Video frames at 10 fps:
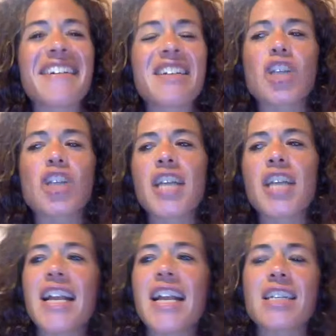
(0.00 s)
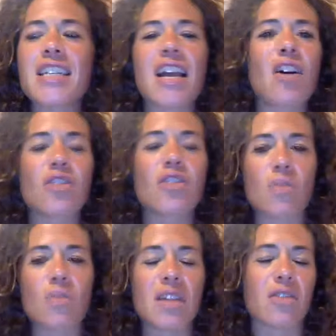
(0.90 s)
She changed that culture
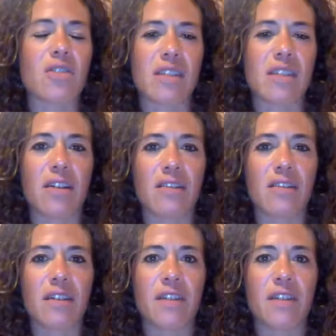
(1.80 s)
within herself.